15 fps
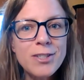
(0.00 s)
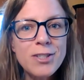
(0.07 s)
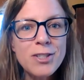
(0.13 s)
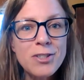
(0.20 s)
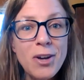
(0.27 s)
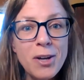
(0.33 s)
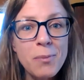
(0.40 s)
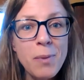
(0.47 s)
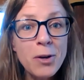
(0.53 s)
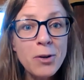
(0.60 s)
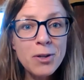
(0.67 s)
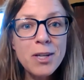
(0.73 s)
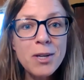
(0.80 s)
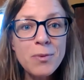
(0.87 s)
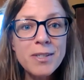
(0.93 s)
Let's
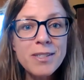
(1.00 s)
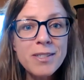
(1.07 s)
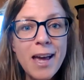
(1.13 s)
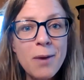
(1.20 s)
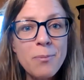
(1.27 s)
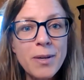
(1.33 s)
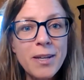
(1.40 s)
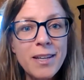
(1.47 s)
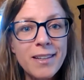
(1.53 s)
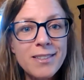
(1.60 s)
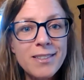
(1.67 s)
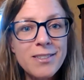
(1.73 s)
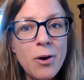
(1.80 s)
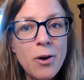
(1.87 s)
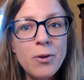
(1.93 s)
transition to talk about cooking with
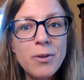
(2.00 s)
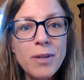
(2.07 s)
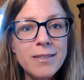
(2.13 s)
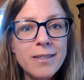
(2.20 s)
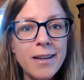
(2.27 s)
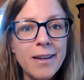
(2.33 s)
snap peas.